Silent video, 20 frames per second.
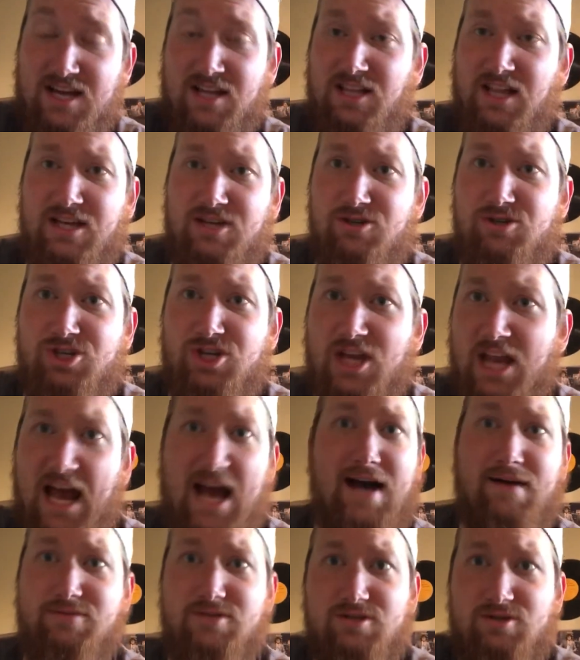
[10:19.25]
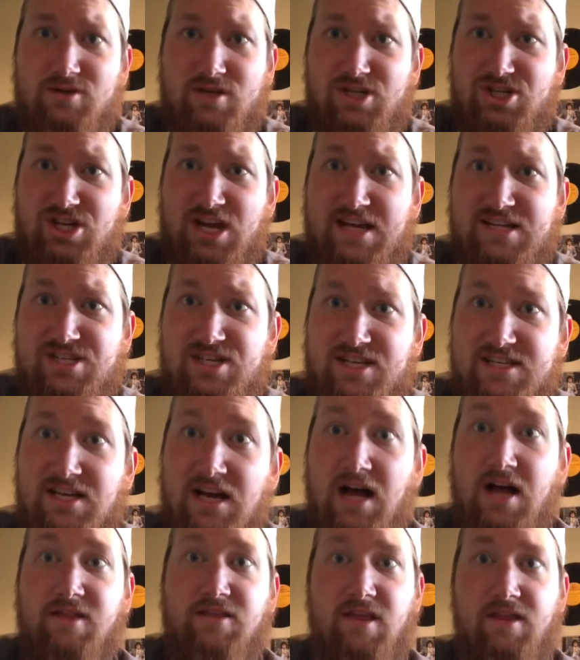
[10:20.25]
Like, you should absolutely change this.
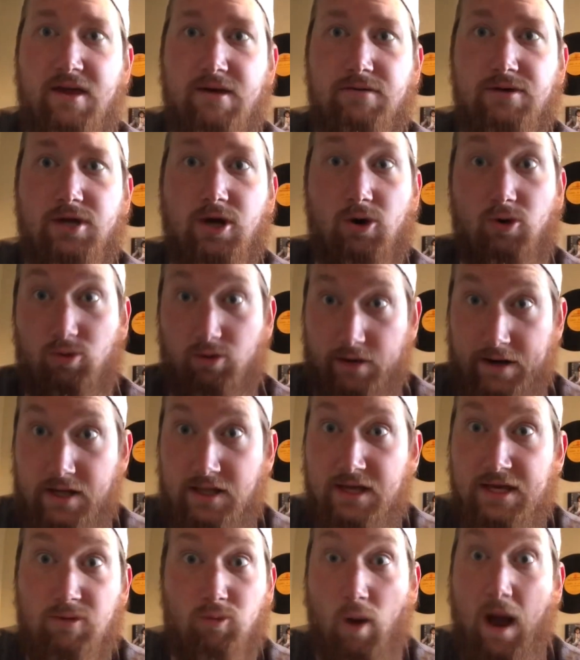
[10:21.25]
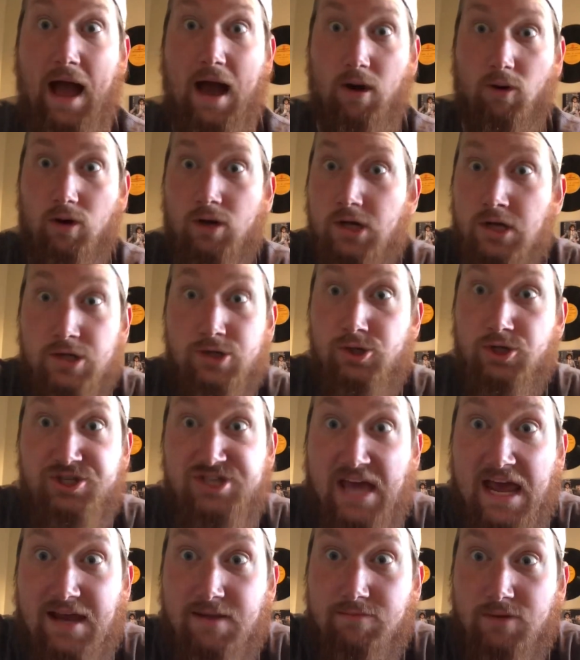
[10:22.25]
Then they would go, really? Wow.
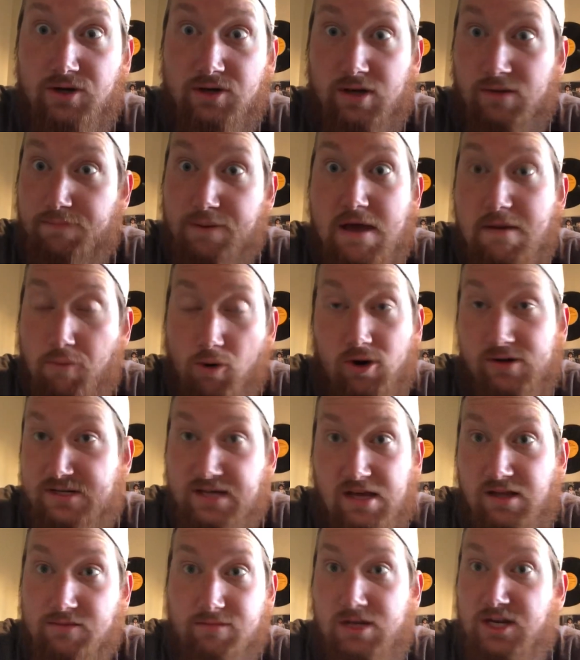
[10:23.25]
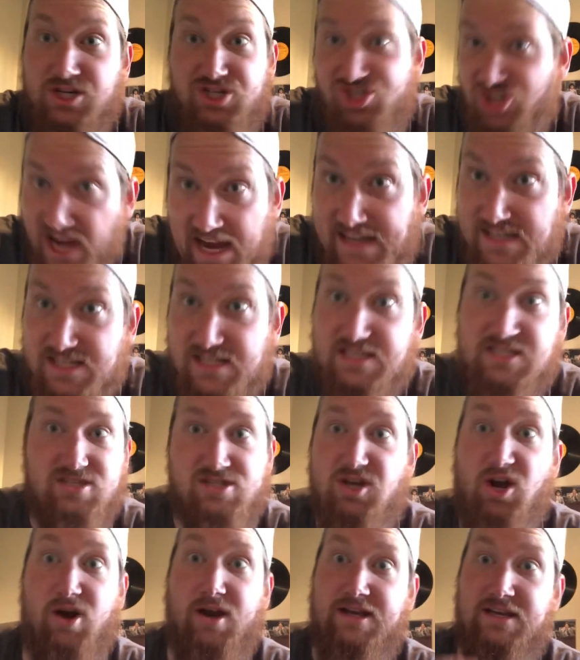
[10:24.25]
10 million people are telling me to change this?
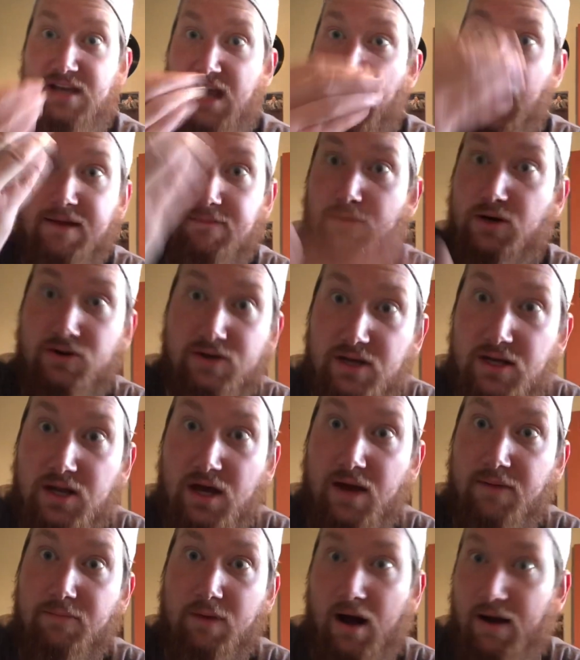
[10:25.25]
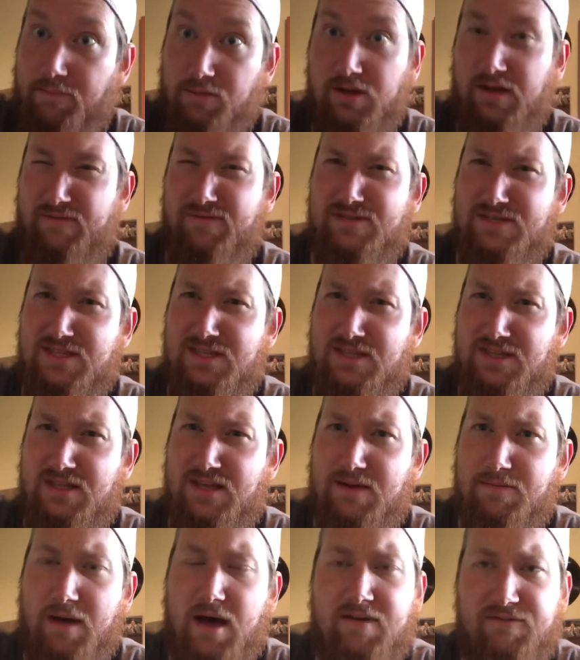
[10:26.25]
Sorry, 9 million, I believe is
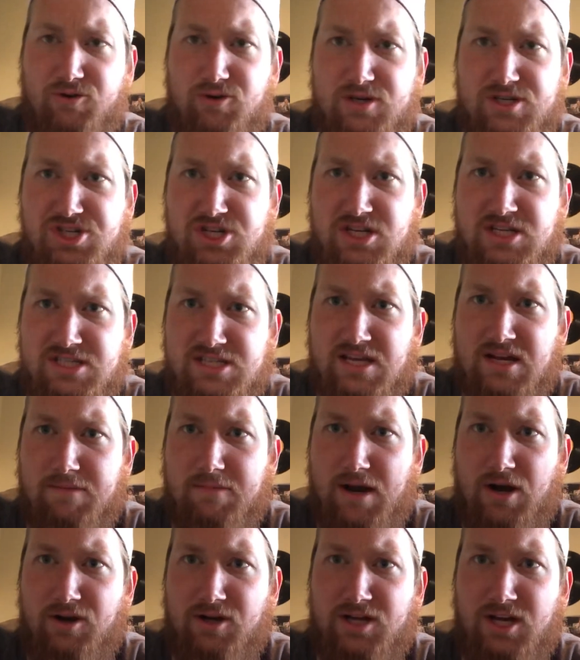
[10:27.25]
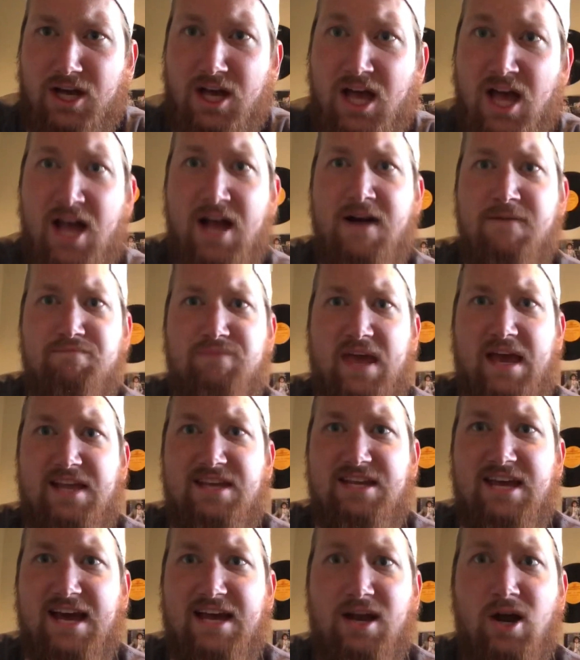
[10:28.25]
the amount of Christians in America.
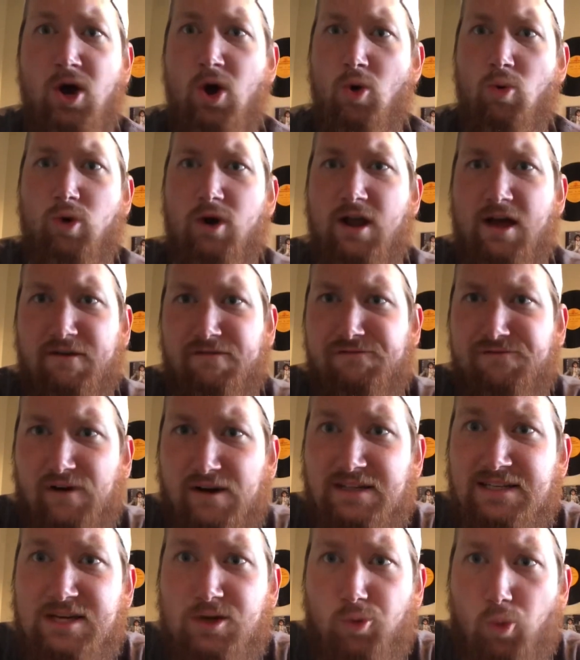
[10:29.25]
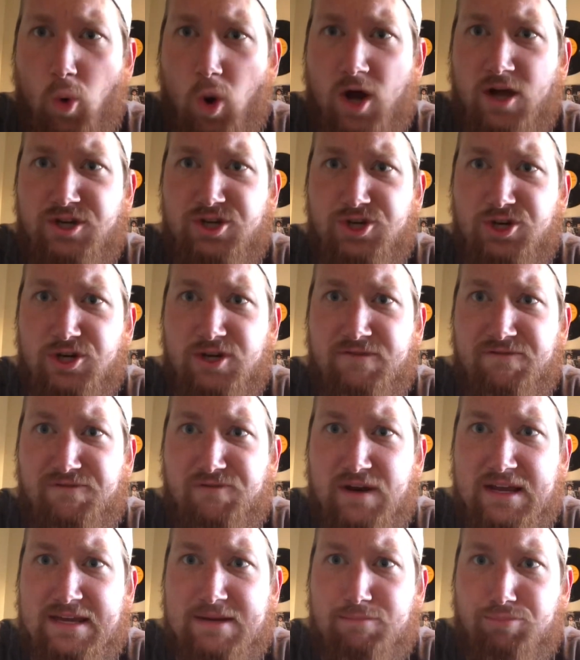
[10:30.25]
And yet, we're not funding one good
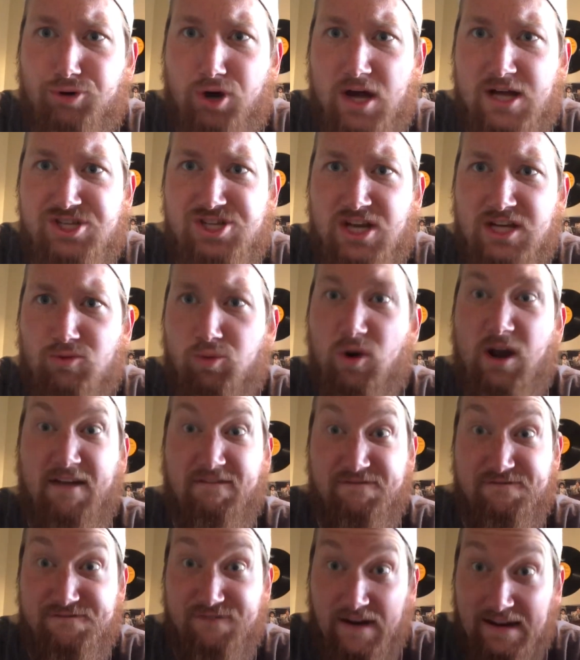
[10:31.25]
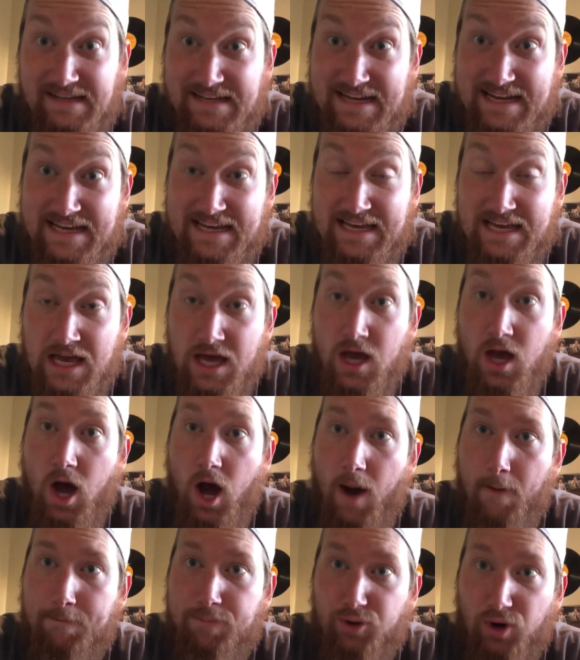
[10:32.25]
freaking project? We're not funding
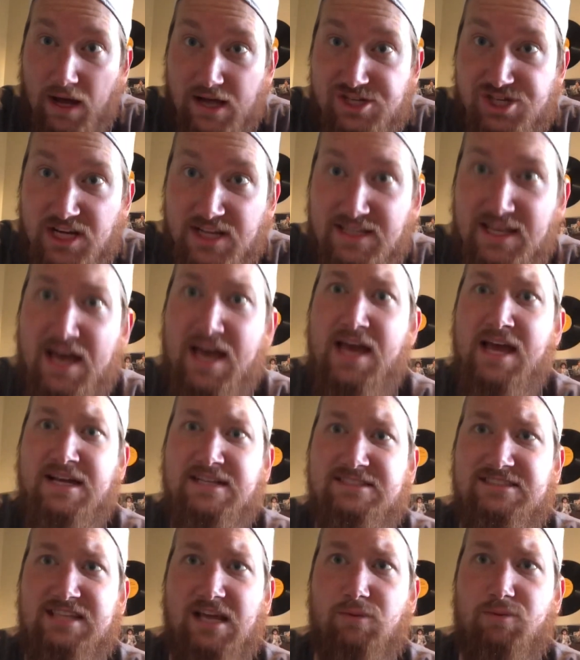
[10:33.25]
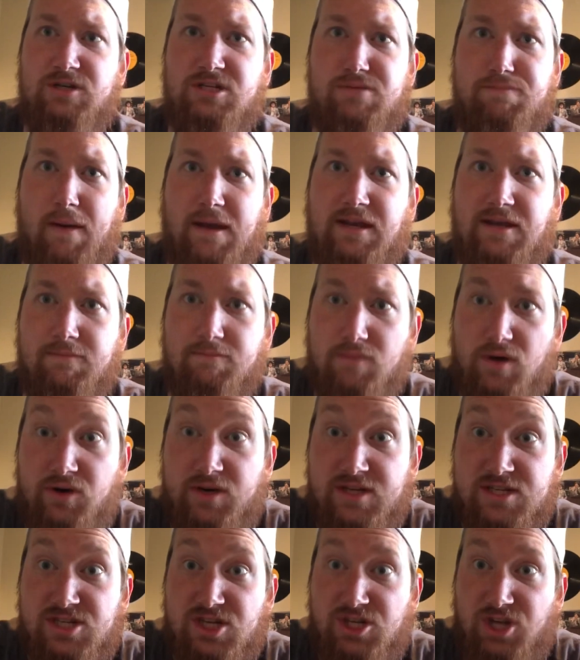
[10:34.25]
a project? Instead, we're spending
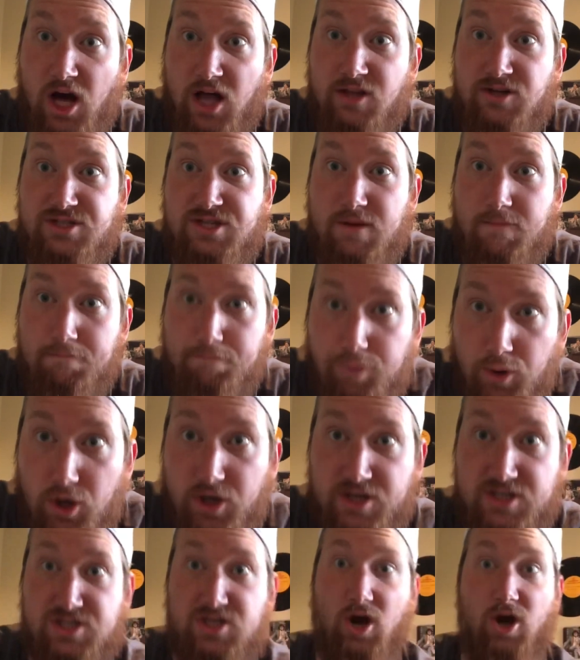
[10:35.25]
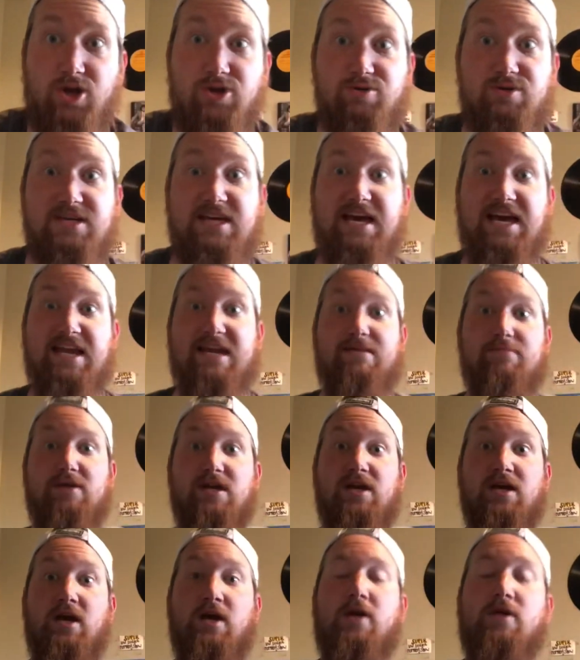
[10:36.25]
millions of dollars in books. Are you kidding
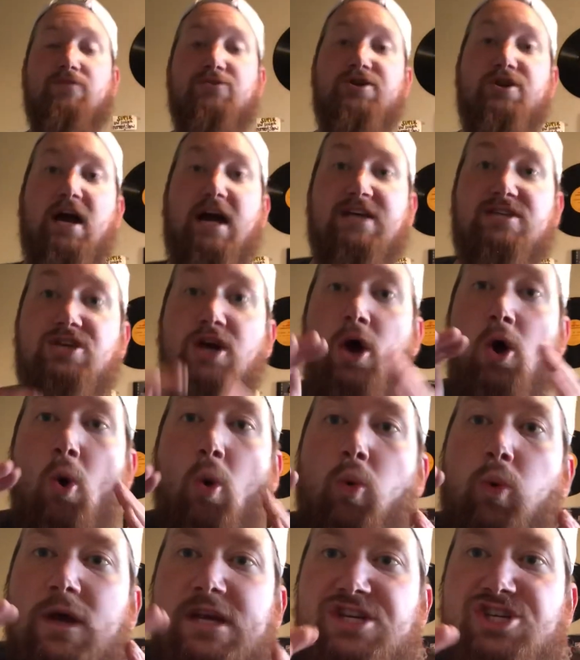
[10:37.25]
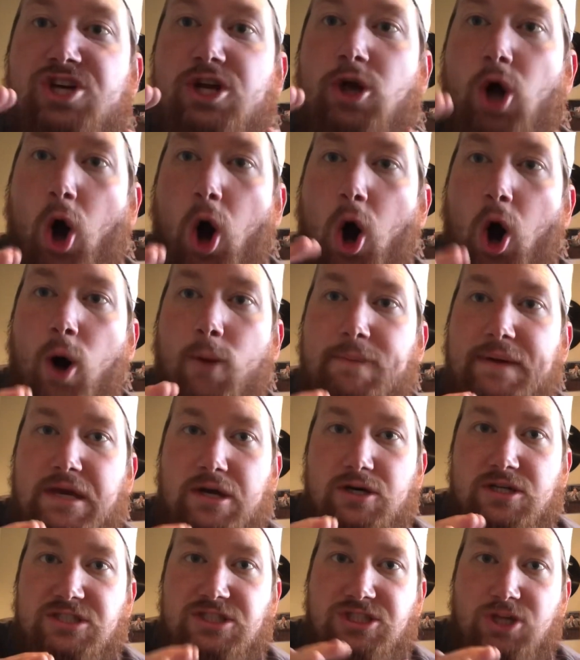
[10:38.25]
me? You guys, we should all be
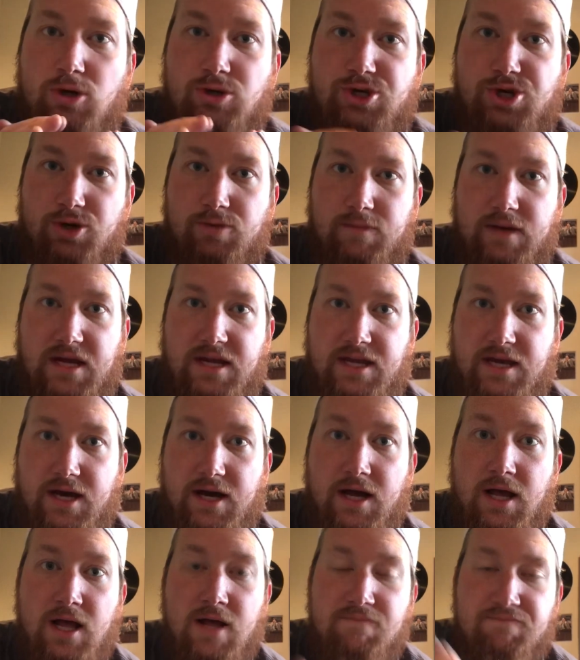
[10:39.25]
on social media.